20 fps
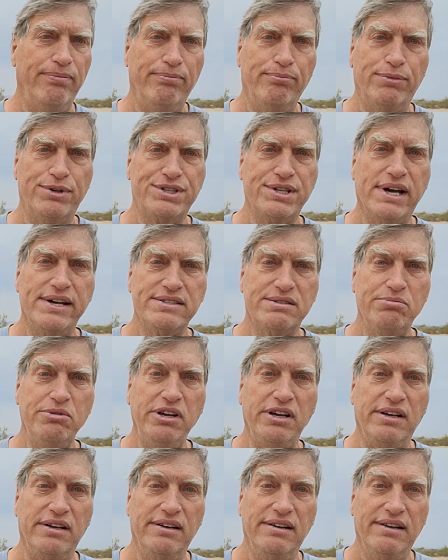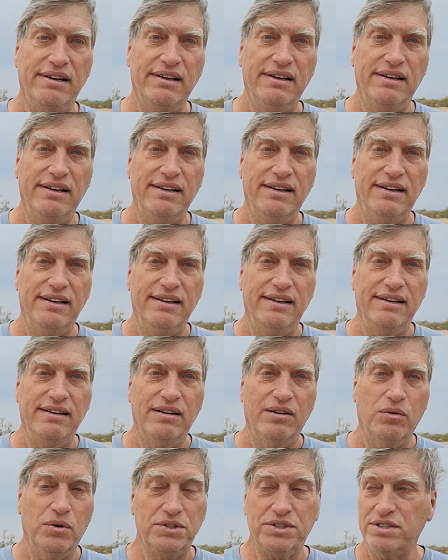besides me,
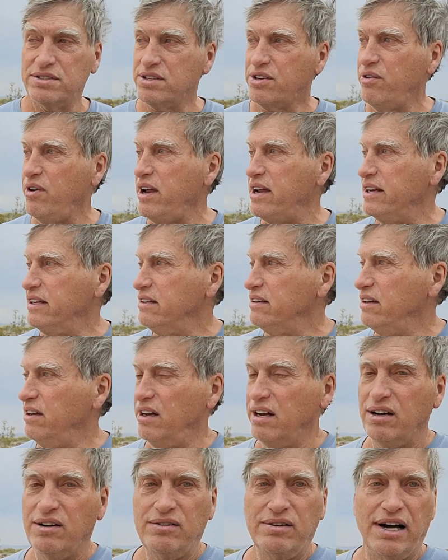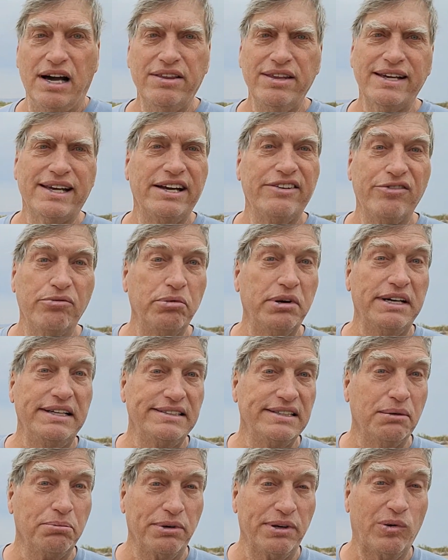which is great, you know. I think
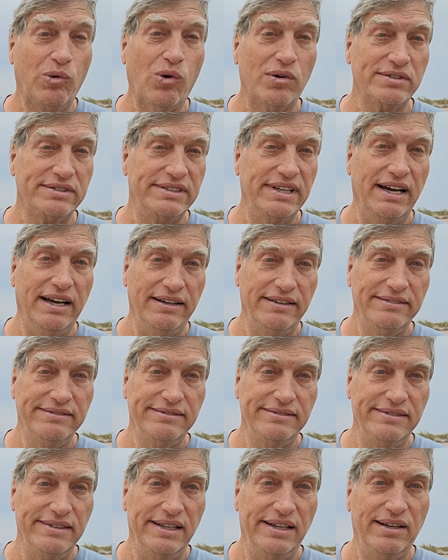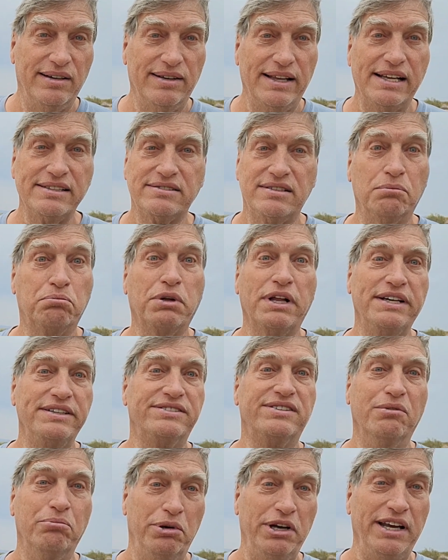everybody's up at Quartzsite, you know, that's the place
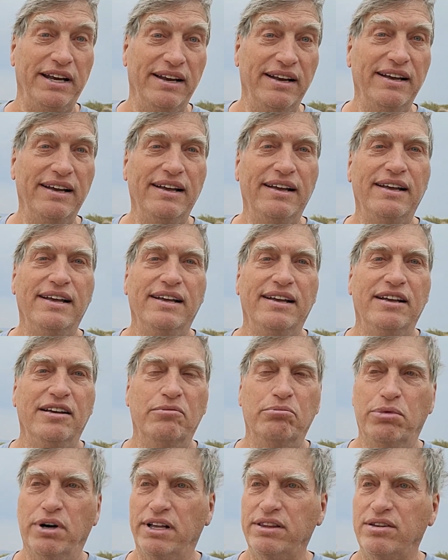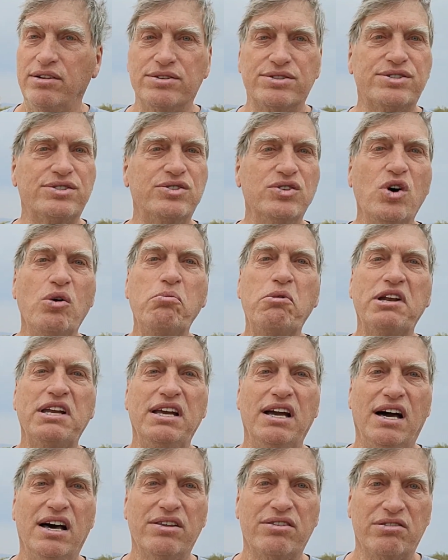to be. But there's so
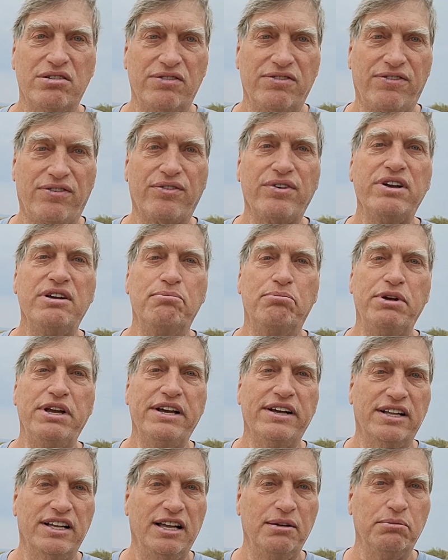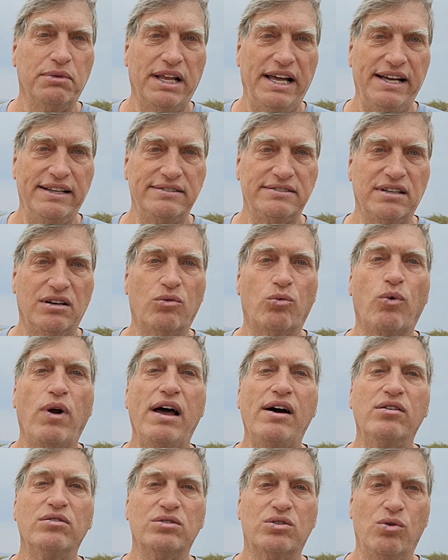many other free BLM lands
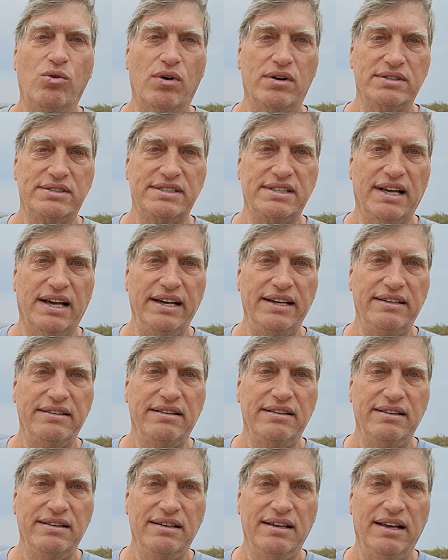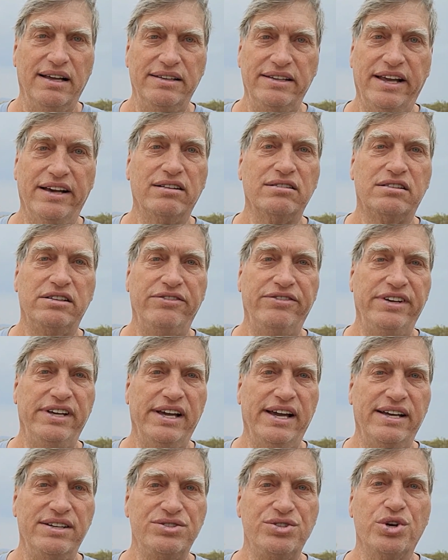around Quartzsite and the
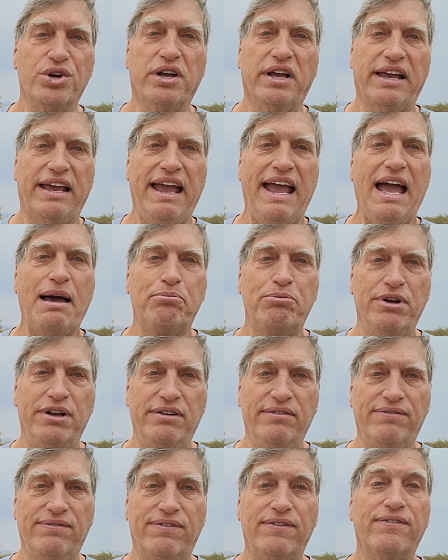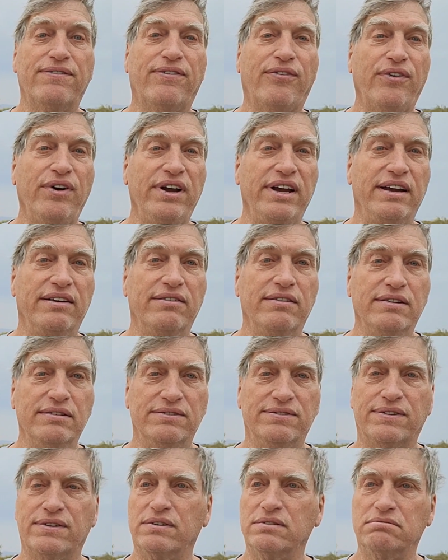LTVAs you can camp in for free
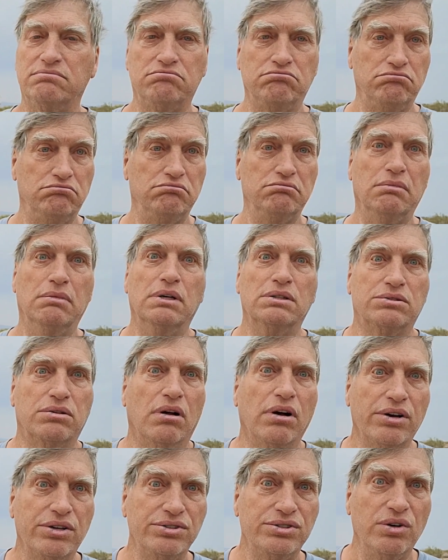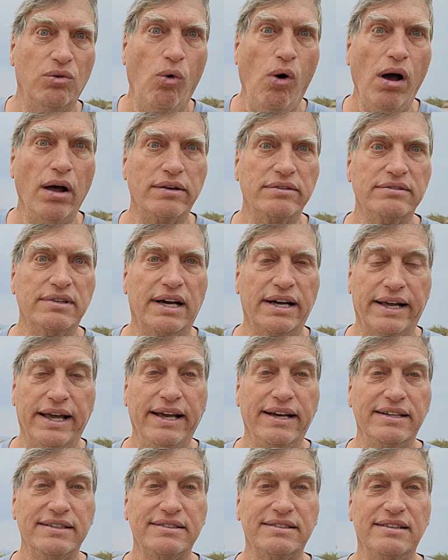for as long as you want, I
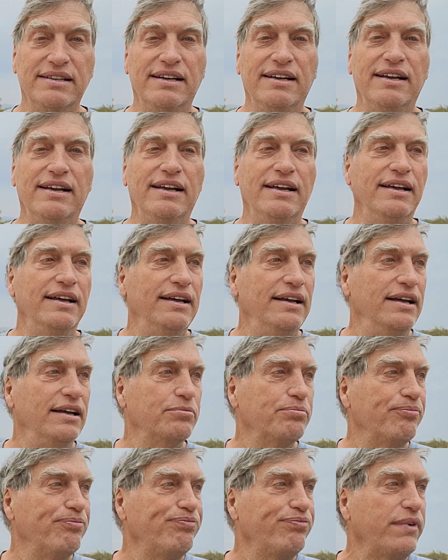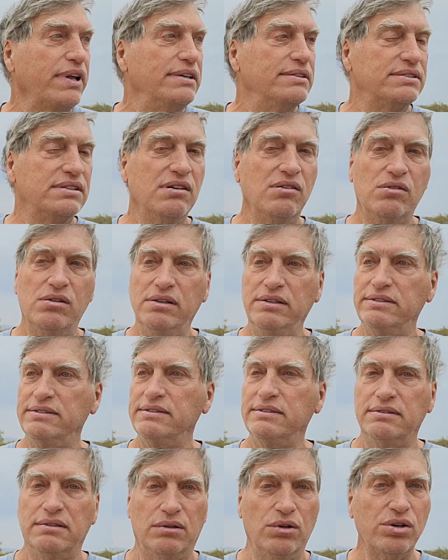guess. So
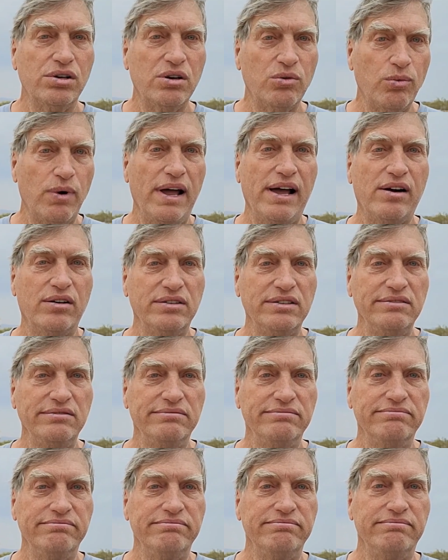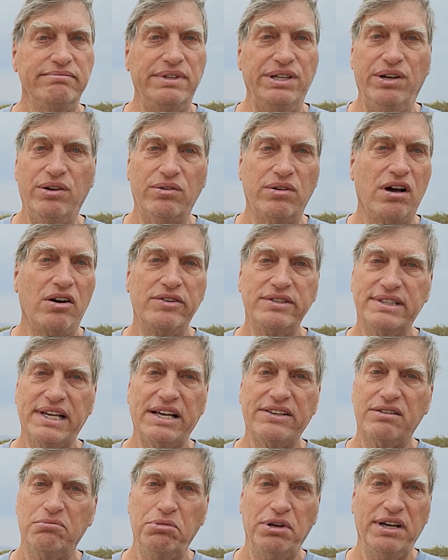look around. You don't always
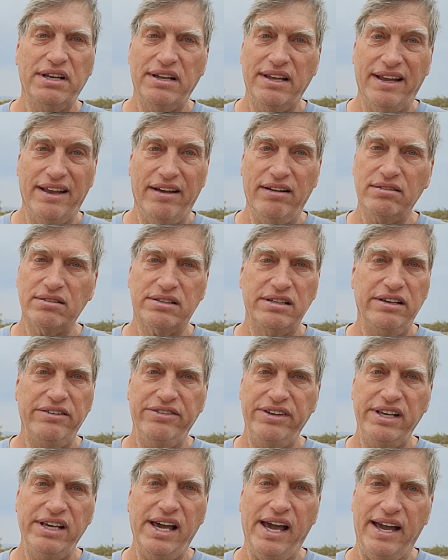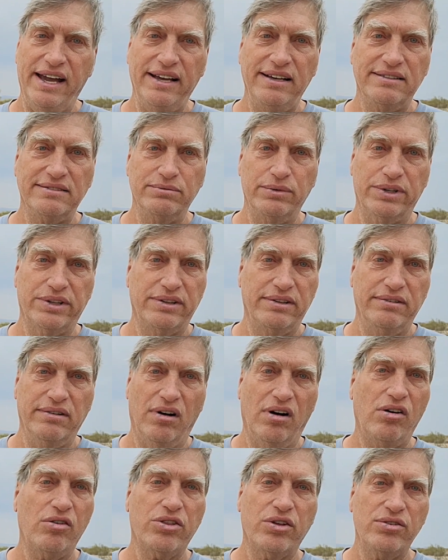have to be in the LTVA with
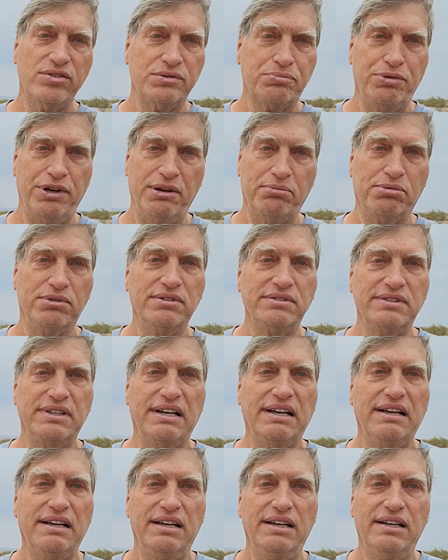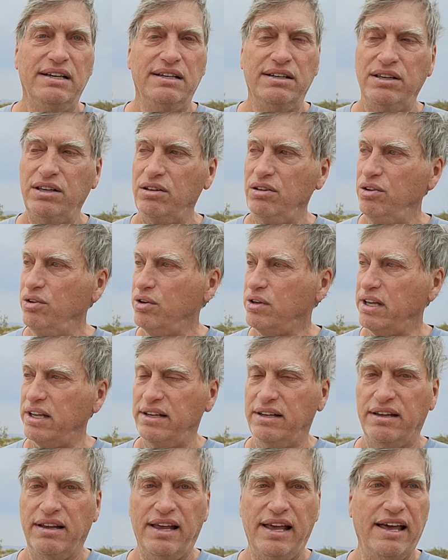all those people. You
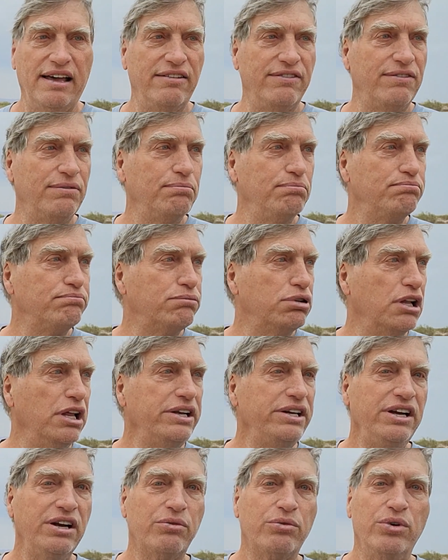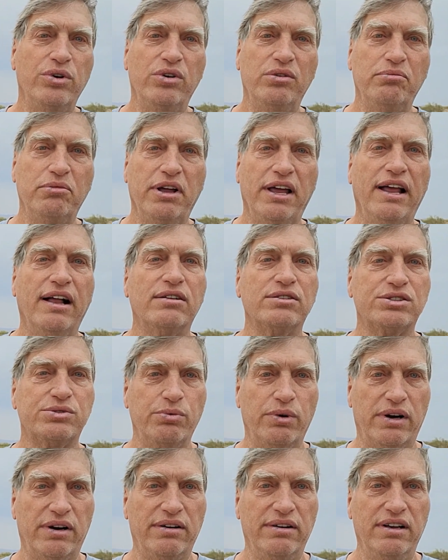can have plenty of room
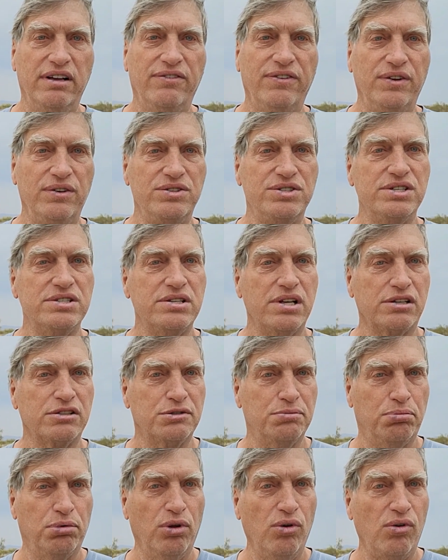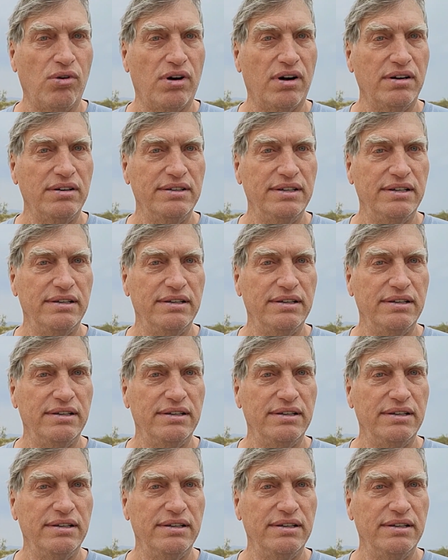elsewhere if you just explore.